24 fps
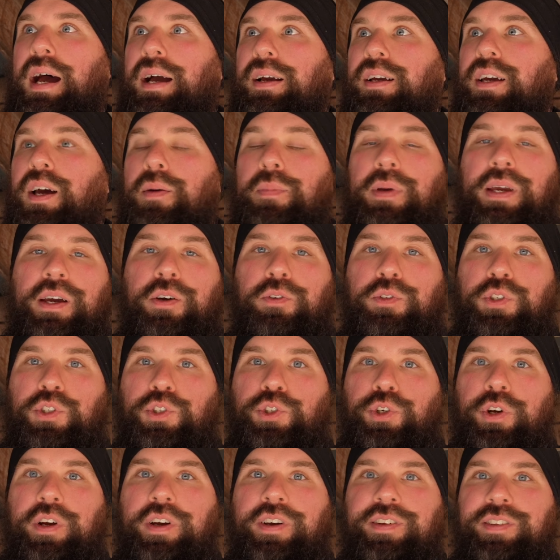coming out to
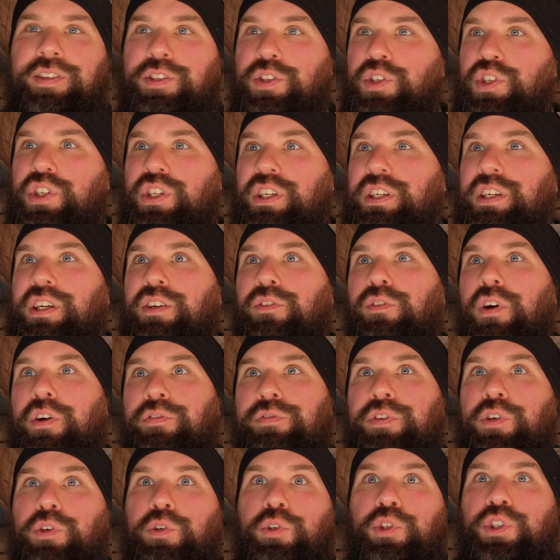trail and seeking
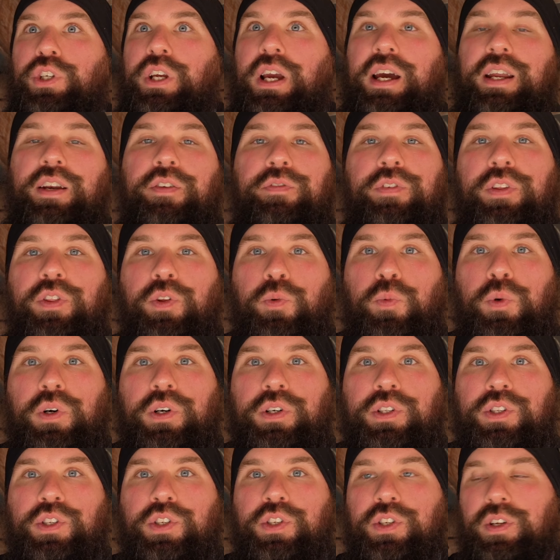refuge kind of in the
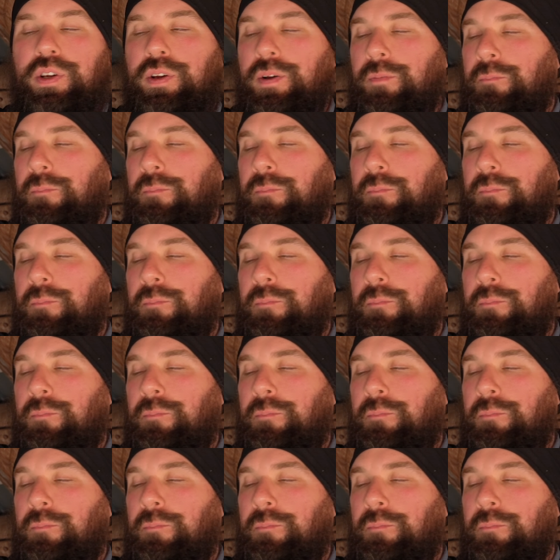woods,